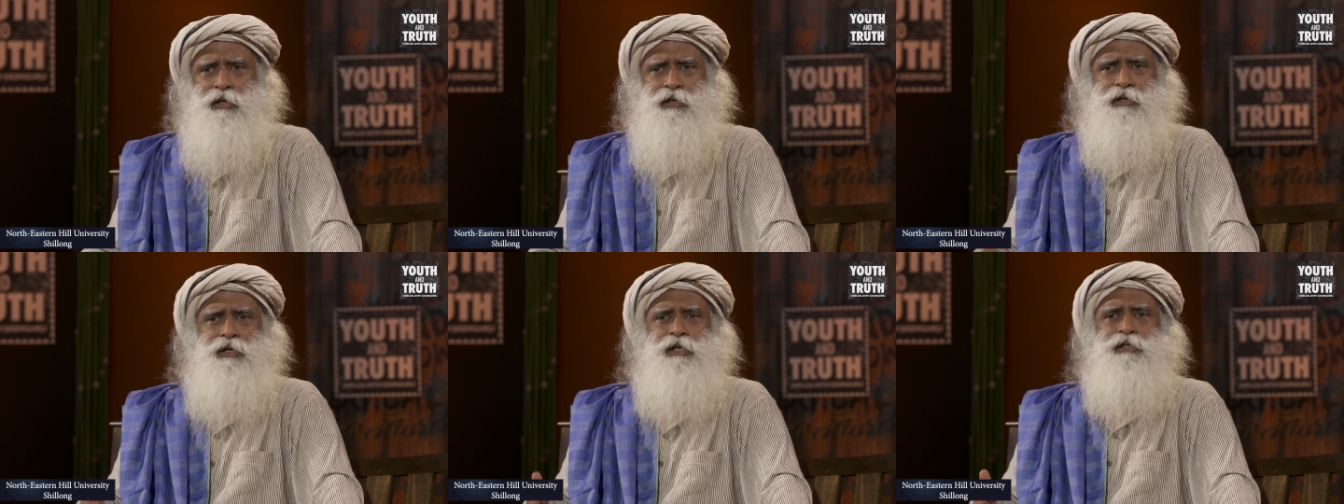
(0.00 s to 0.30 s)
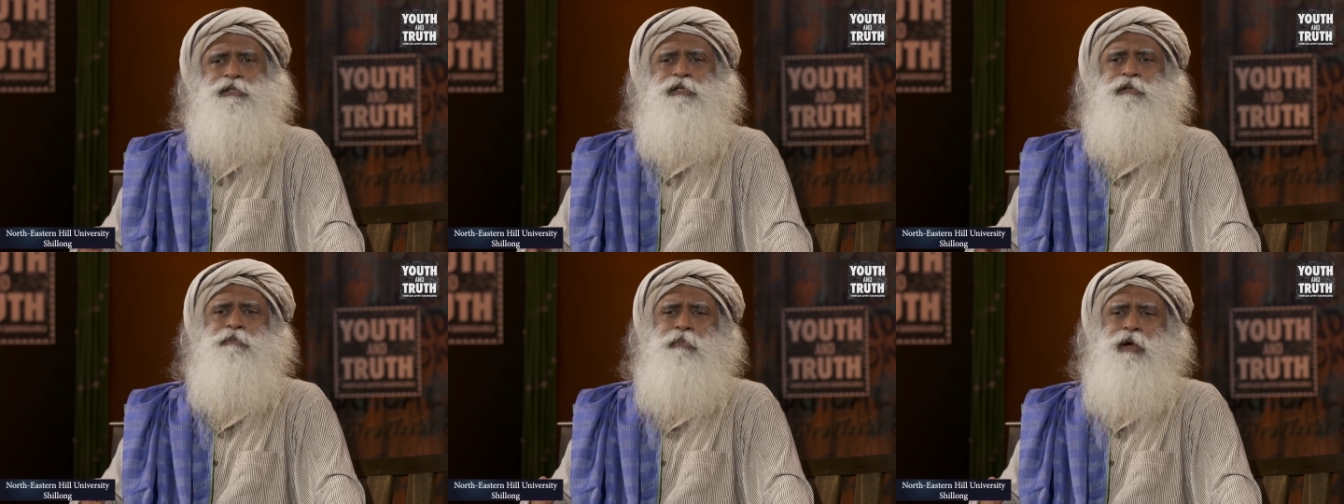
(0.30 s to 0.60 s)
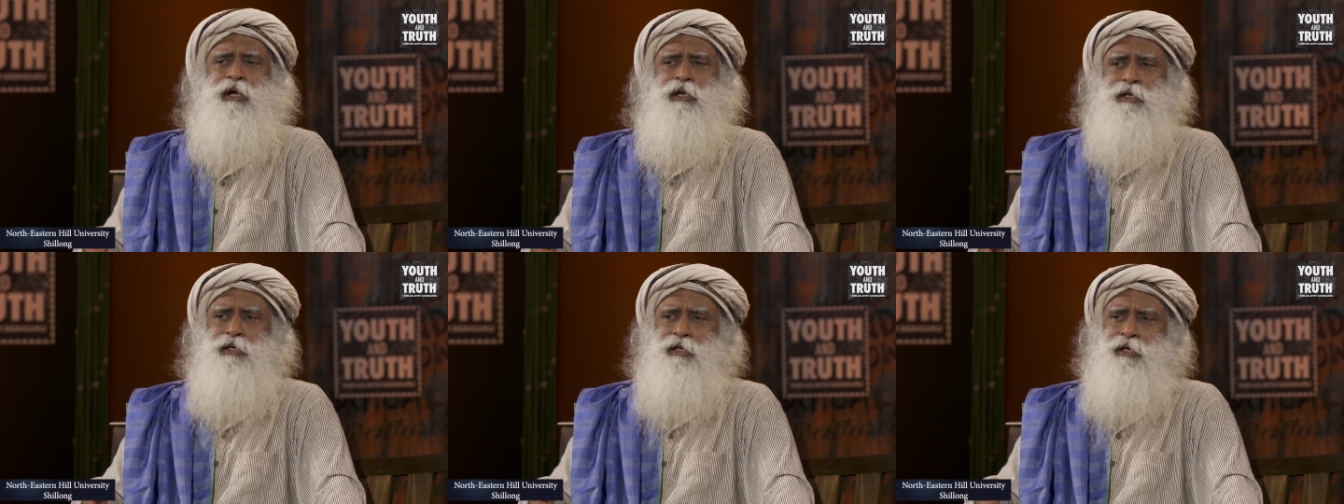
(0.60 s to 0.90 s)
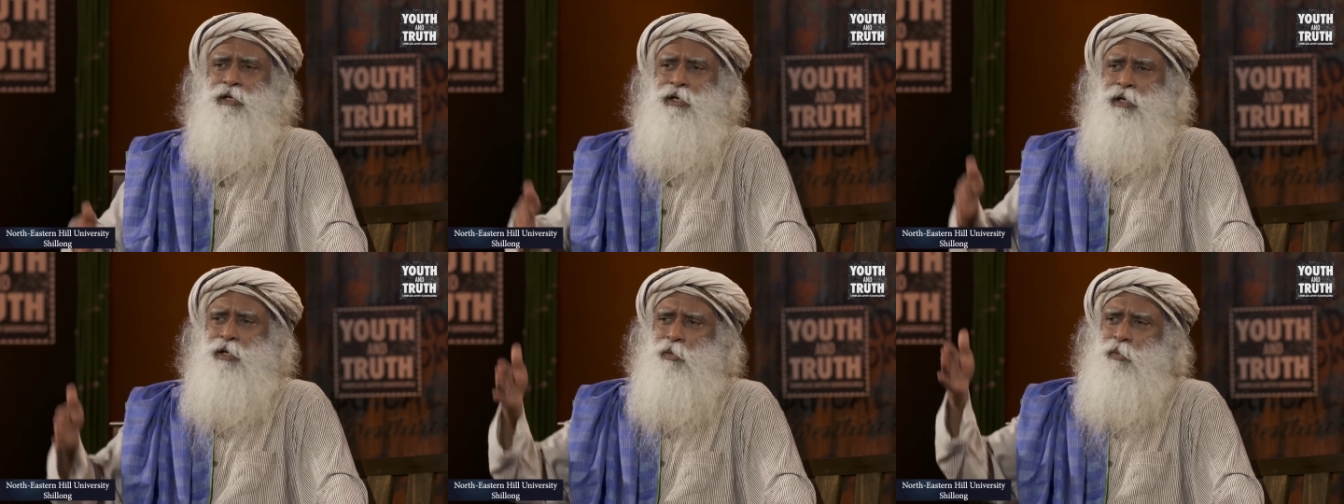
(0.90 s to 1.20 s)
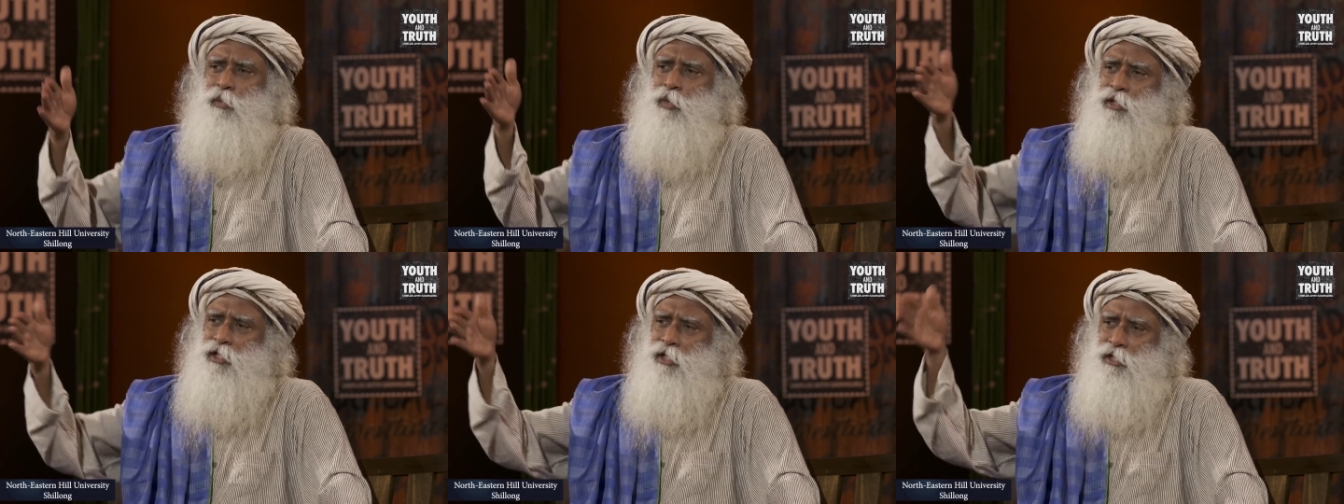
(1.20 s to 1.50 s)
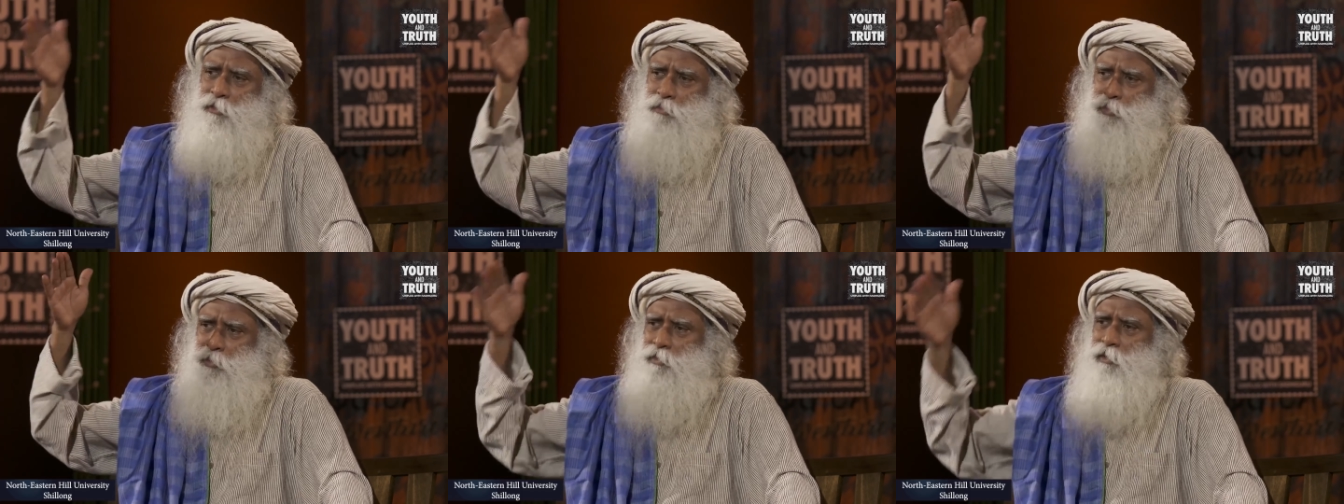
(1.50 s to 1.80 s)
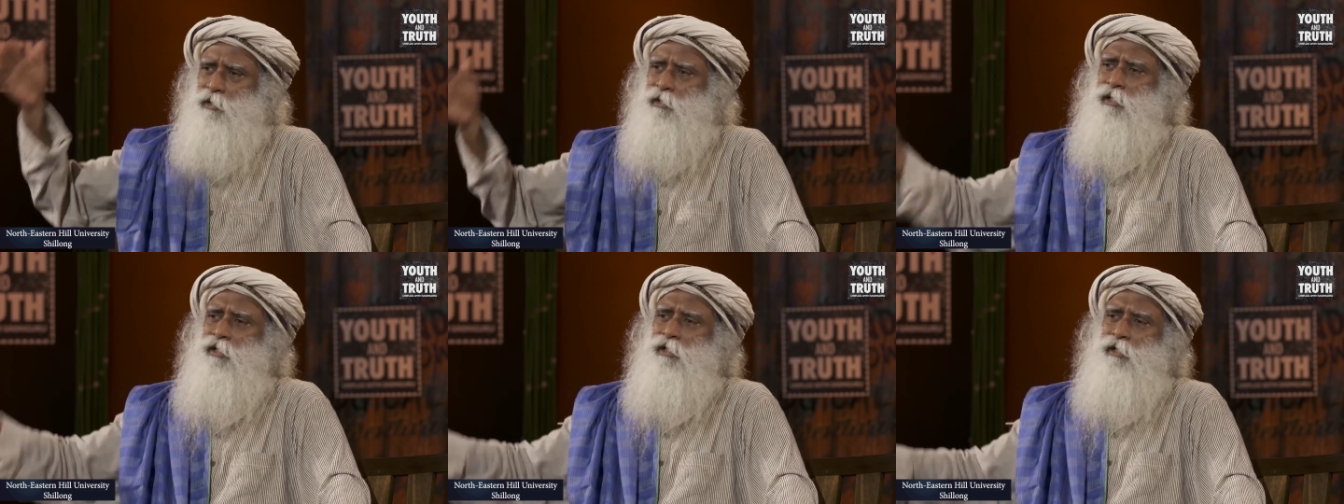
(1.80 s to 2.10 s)
It doesn't matter what other
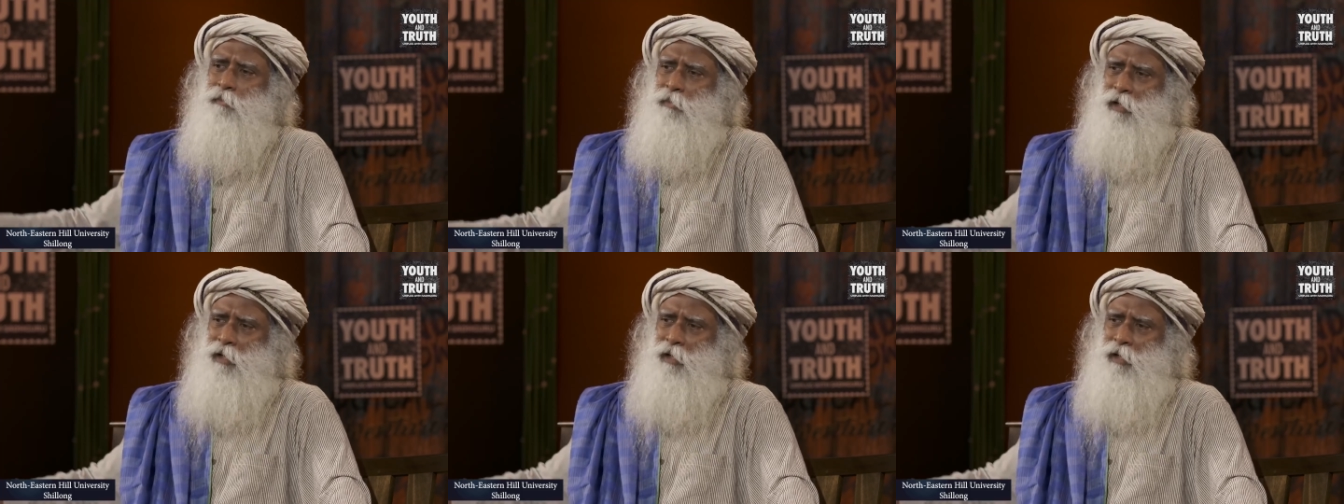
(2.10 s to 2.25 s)
people think